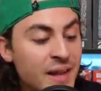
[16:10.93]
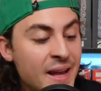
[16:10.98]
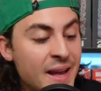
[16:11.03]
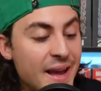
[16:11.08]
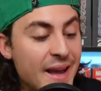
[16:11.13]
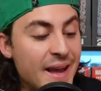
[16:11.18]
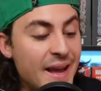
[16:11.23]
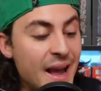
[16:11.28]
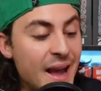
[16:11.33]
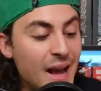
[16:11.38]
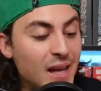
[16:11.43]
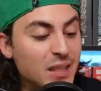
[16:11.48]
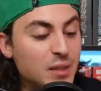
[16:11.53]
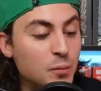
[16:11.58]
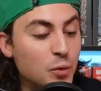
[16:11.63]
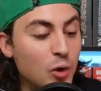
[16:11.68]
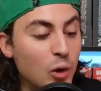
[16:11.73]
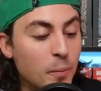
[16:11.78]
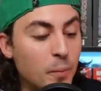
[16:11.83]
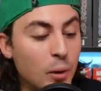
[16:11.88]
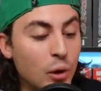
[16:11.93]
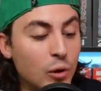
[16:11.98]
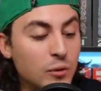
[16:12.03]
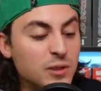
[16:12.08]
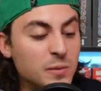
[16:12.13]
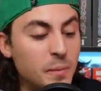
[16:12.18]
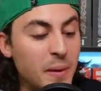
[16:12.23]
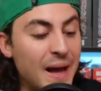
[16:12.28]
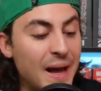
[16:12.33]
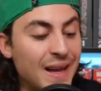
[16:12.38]
a Hasbro Pulse
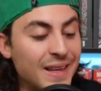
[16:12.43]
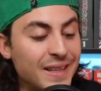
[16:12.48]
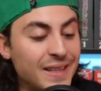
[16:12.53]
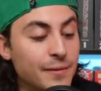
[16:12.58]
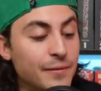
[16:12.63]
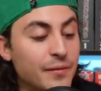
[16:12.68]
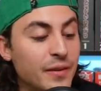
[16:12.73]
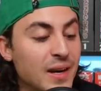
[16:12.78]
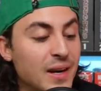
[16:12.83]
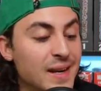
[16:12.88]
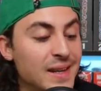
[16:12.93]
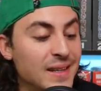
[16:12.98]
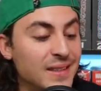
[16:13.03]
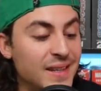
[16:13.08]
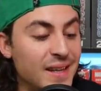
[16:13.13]
Pack-In variant,